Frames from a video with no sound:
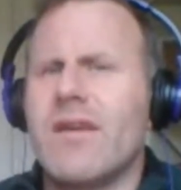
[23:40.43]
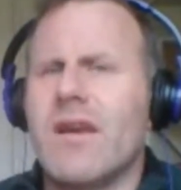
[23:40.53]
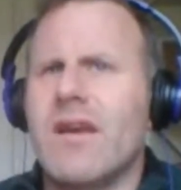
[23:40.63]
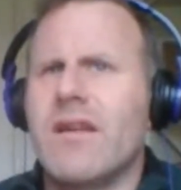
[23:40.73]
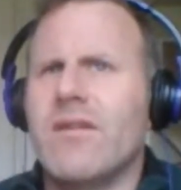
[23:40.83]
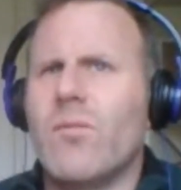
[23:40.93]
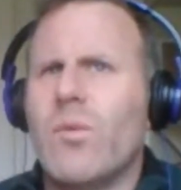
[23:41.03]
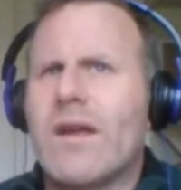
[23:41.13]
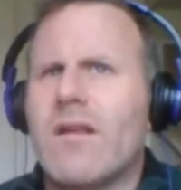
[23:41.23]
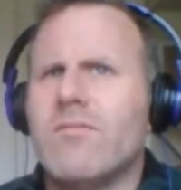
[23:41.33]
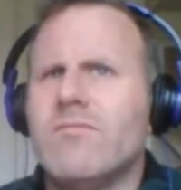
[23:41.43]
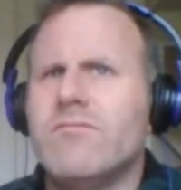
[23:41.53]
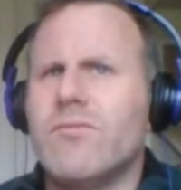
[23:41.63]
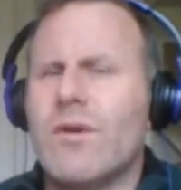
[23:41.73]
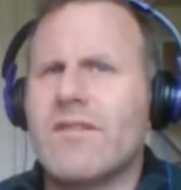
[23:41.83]
in Wicklow.
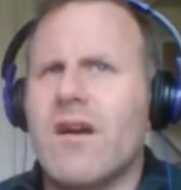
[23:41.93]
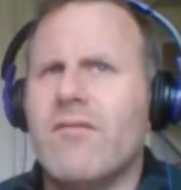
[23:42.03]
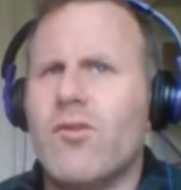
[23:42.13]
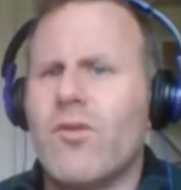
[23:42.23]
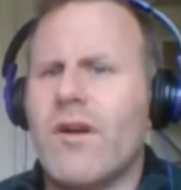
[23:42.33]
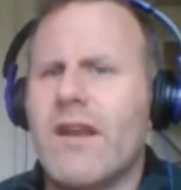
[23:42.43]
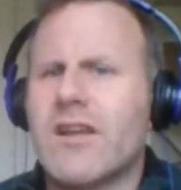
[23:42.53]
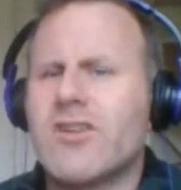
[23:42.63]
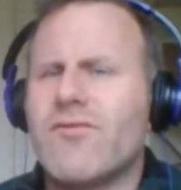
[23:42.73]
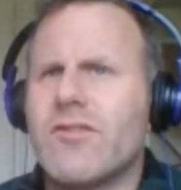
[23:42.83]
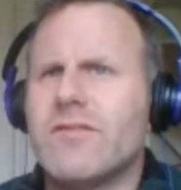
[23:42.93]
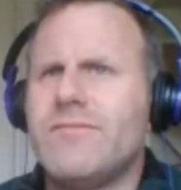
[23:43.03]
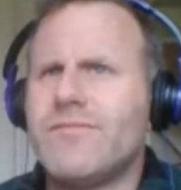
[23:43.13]
Went to Avoca in Ashford.